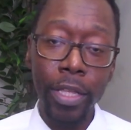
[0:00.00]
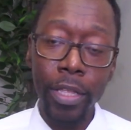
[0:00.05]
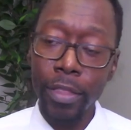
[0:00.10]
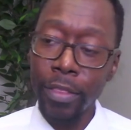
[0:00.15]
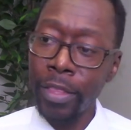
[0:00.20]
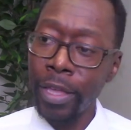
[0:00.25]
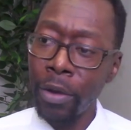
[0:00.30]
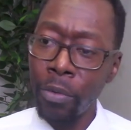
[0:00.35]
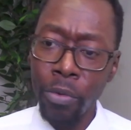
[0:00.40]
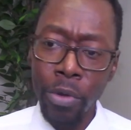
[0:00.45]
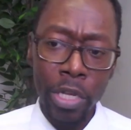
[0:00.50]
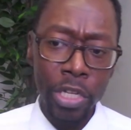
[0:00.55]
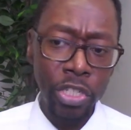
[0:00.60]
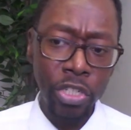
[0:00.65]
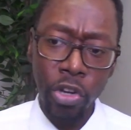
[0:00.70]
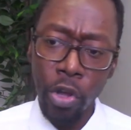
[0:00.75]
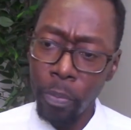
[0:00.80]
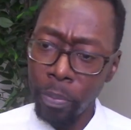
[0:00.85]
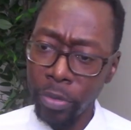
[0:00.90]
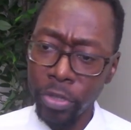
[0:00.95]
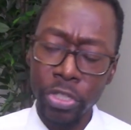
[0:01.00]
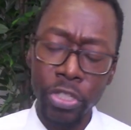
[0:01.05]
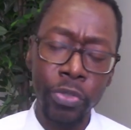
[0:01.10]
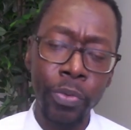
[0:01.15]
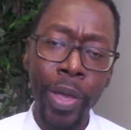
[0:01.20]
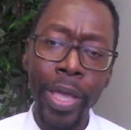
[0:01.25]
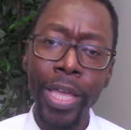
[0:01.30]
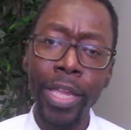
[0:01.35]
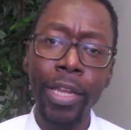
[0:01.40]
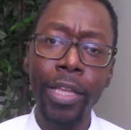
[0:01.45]
it. There was no
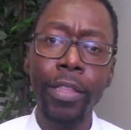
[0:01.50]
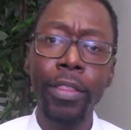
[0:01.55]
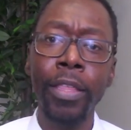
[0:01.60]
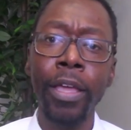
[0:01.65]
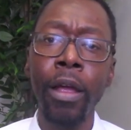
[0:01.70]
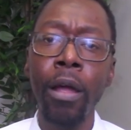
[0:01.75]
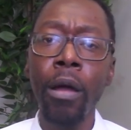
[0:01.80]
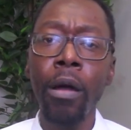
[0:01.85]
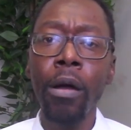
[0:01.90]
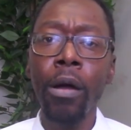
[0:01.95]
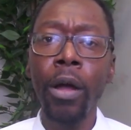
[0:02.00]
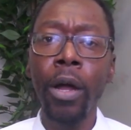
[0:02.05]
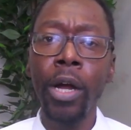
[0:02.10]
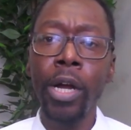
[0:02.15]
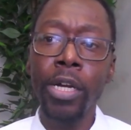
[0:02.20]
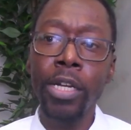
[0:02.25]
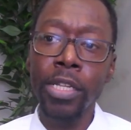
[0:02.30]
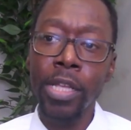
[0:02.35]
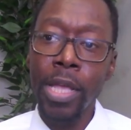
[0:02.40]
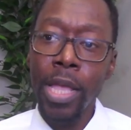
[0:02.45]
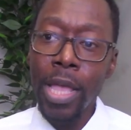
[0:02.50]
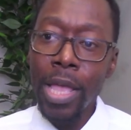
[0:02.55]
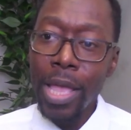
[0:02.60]
persuading their hearts.